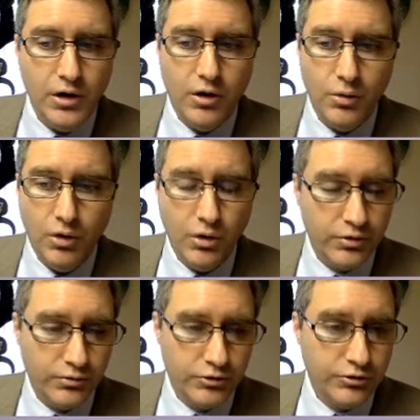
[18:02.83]
or, or
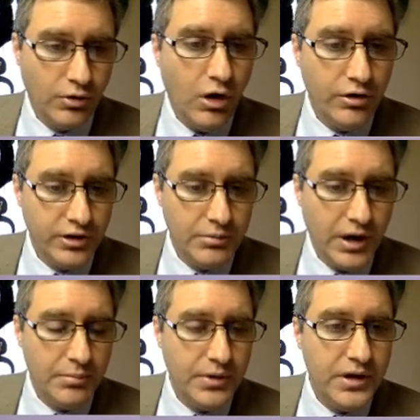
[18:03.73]
strong that it
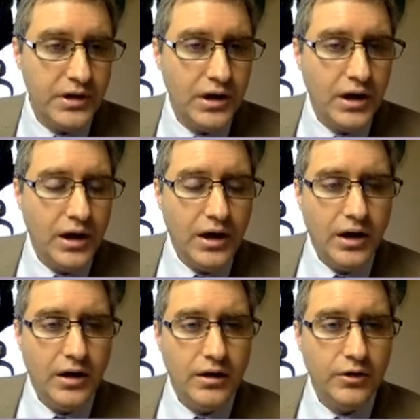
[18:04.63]
might be.
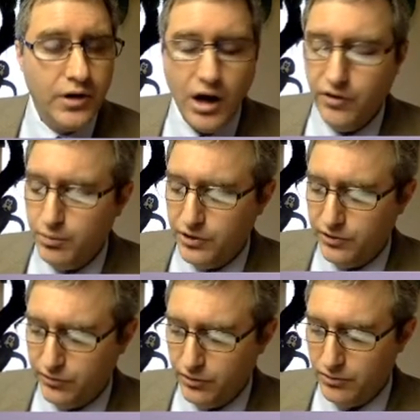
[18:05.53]
They're covered with
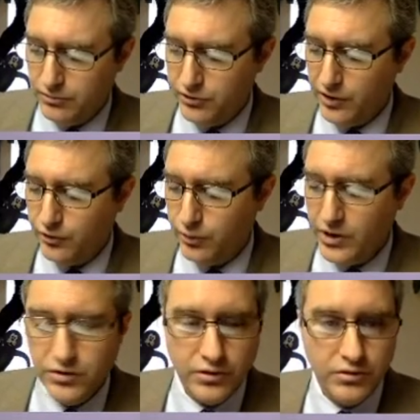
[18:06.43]
it for several
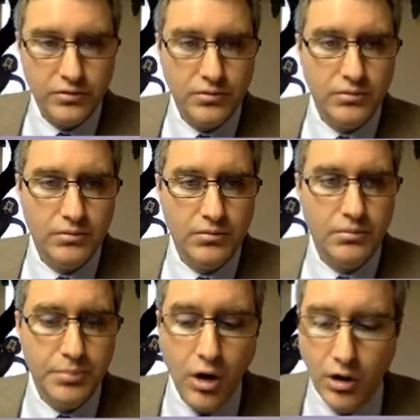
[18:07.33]
reasons.
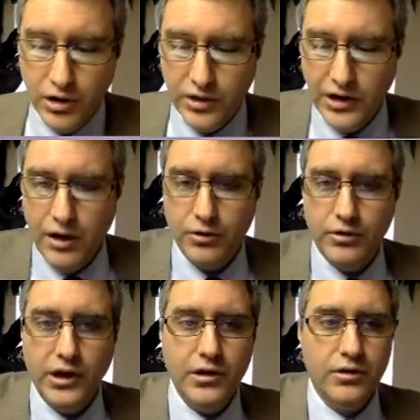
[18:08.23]
Bark, that outer
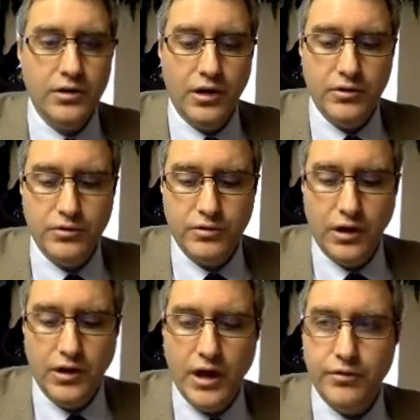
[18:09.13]
layer, does a
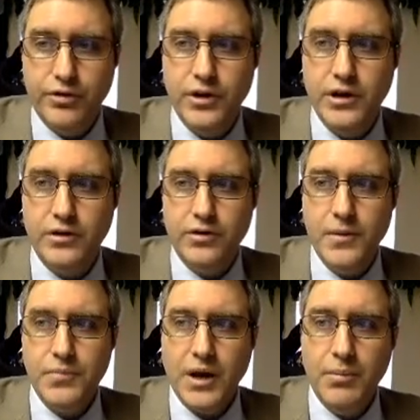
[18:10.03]
lot of things,
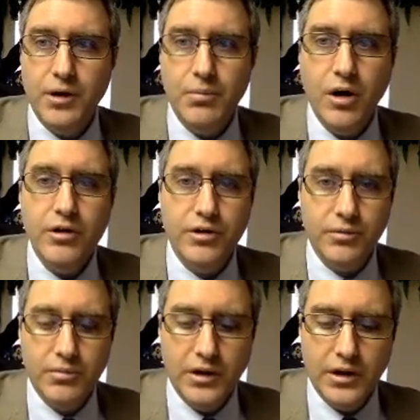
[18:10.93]
but among
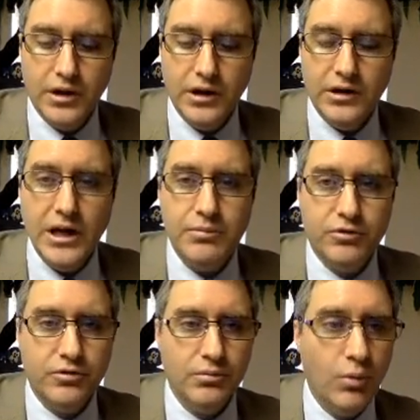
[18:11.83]
them, it
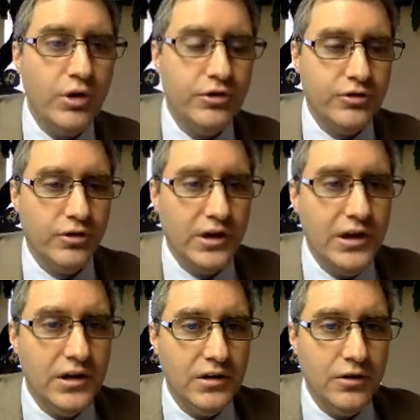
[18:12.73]
keeps moisture
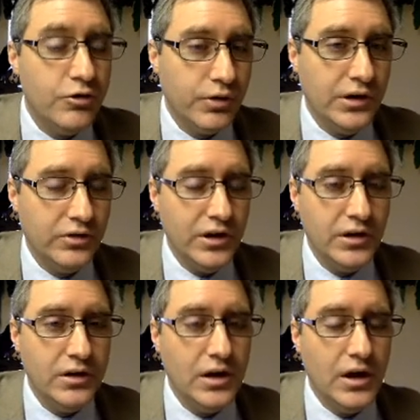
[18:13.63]
in, nutrients
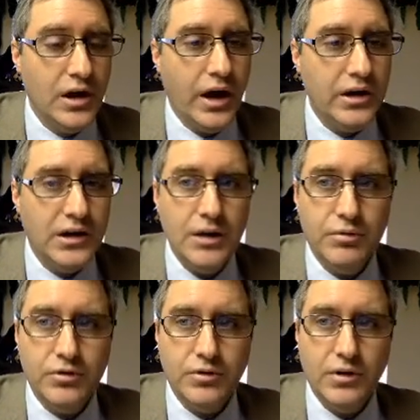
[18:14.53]
in, and it
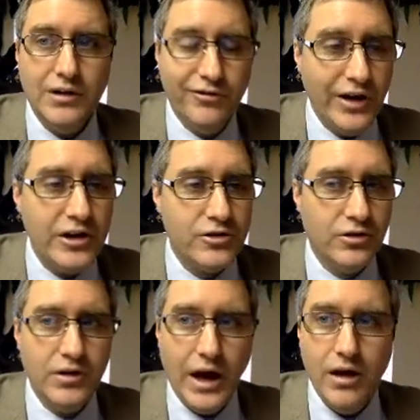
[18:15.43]
keeps
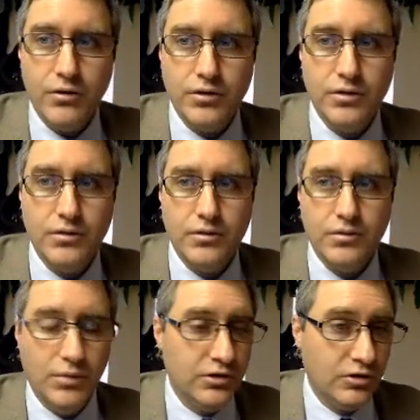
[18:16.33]
infection out,
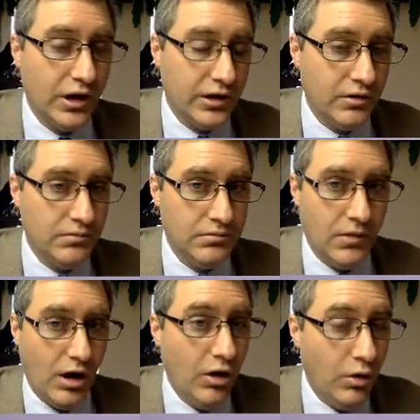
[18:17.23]
much like
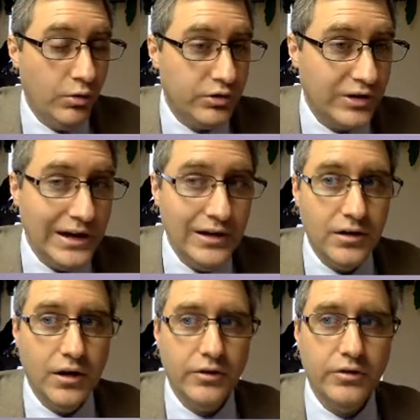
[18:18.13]
our own skin
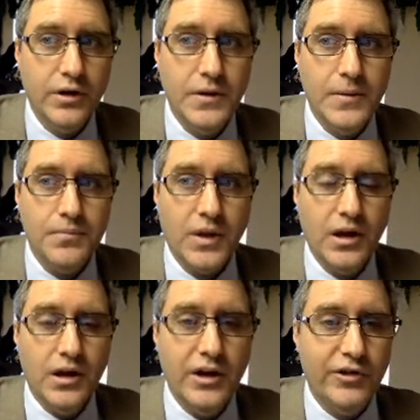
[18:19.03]
does.
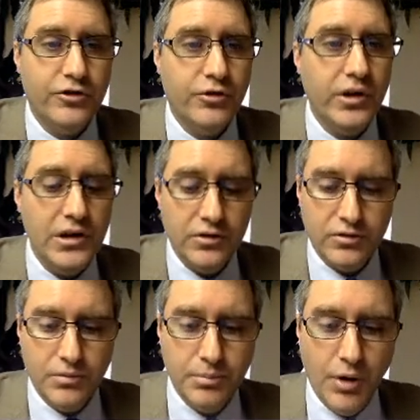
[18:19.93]
If a
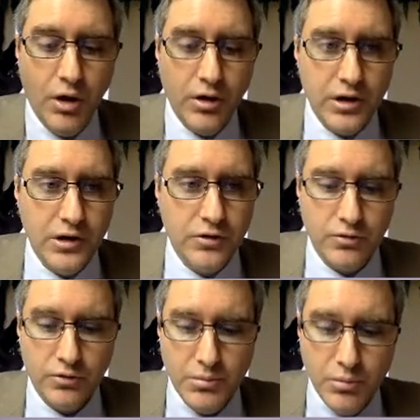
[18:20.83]
tree's bark
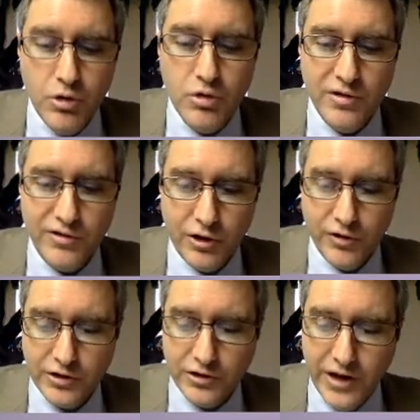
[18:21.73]
is removed or if
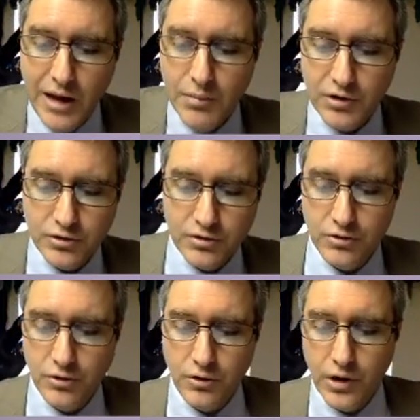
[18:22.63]
it's damaged
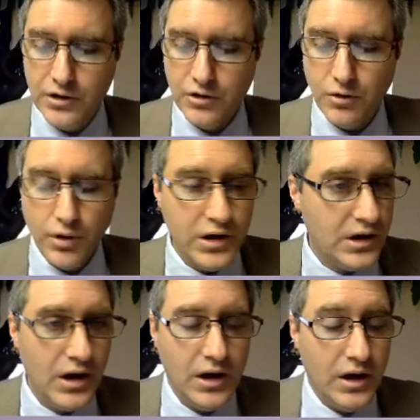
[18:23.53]
to a great
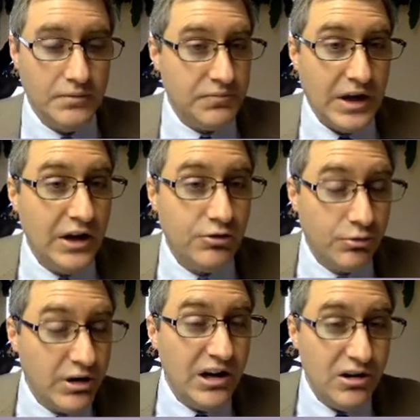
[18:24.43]
degree, it's
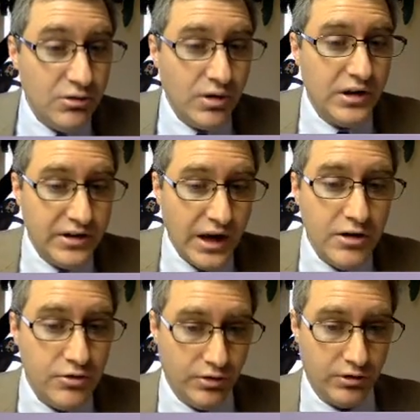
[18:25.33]
really, really
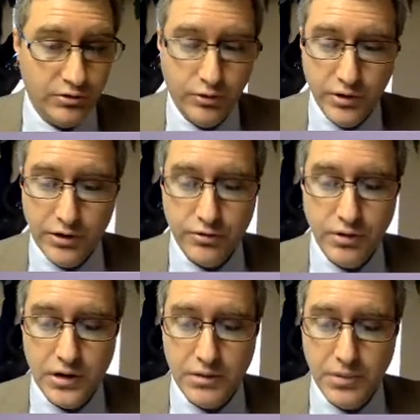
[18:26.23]
dangerous for that
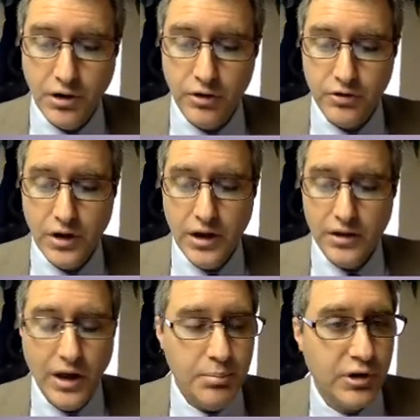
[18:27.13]
tree because
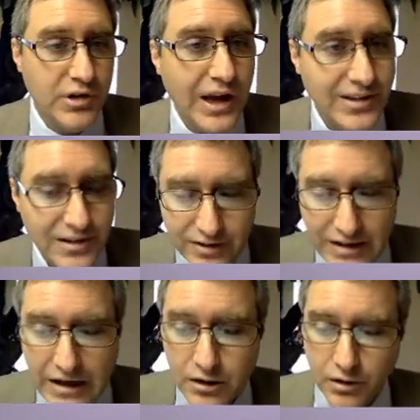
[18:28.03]
that protective
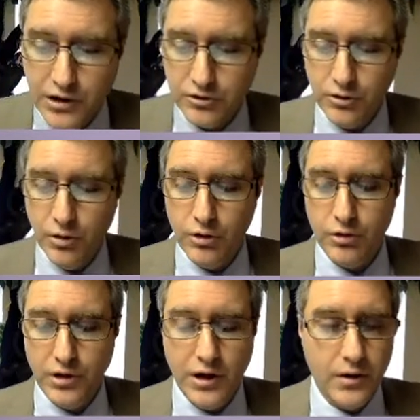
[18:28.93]
layer is no longer
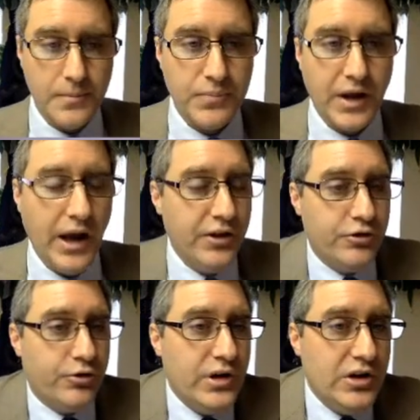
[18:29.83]
there. And the
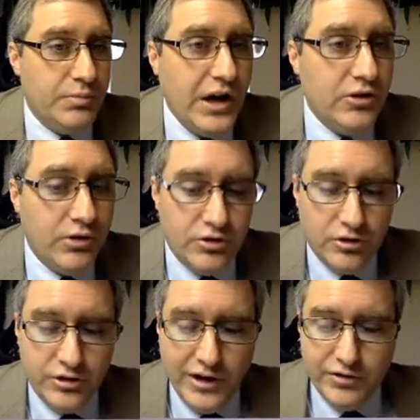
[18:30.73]
tree is basically just
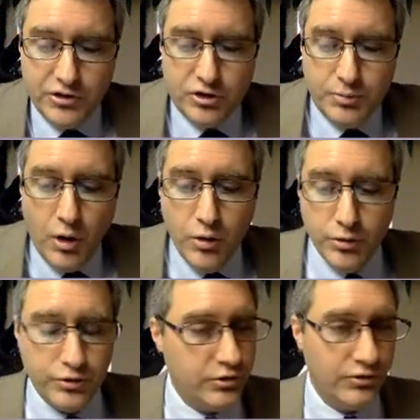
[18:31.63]
left
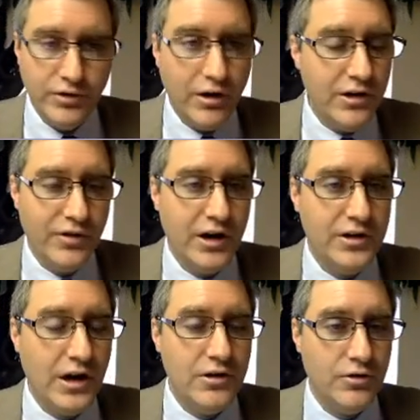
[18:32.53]
exposed to very, very
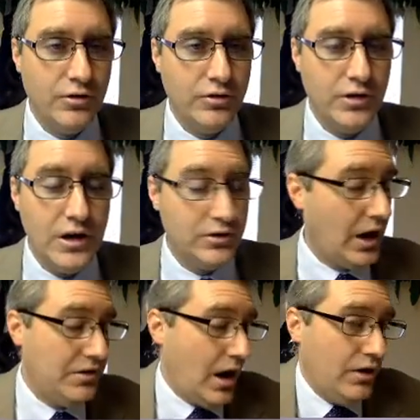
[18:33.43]
dangerous things.
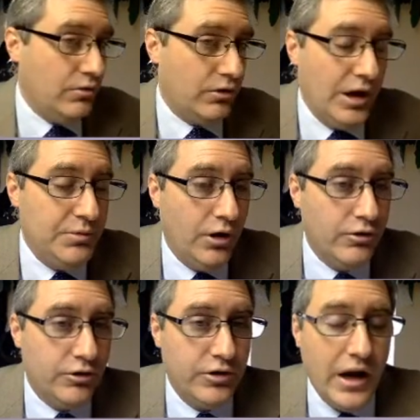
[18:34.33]
I, I don't claim to
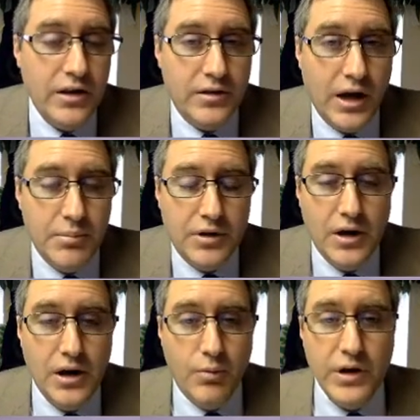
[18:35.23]
understand that, but
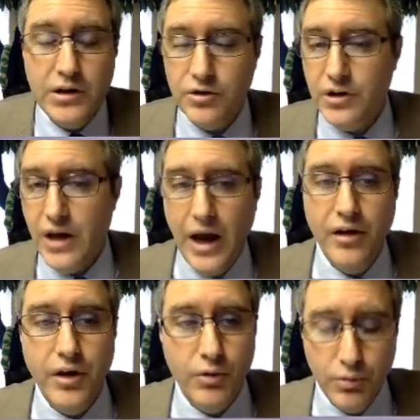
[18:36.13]
we can see how
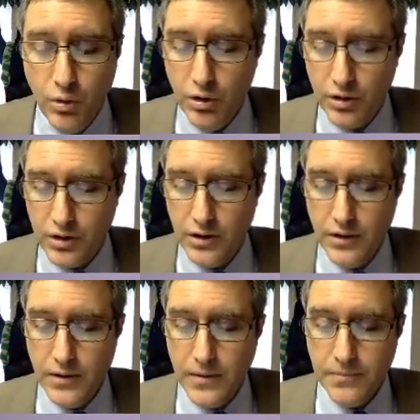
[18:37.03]
that would work.
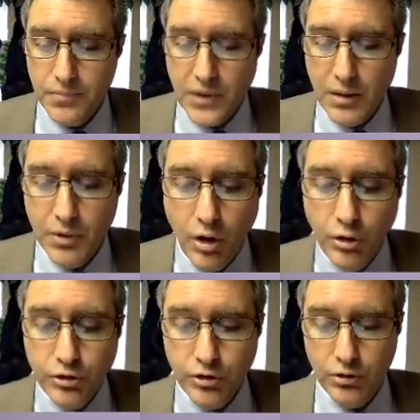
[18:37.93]
But
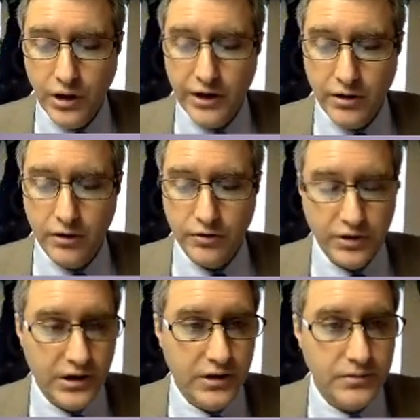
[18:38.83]
also, like our
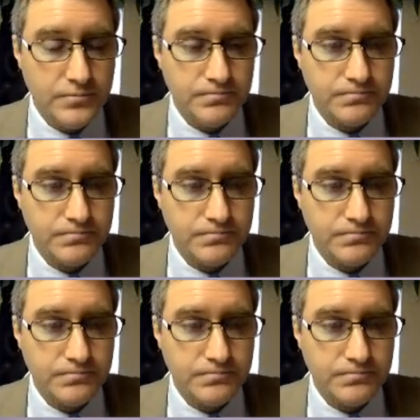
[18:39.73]
skin,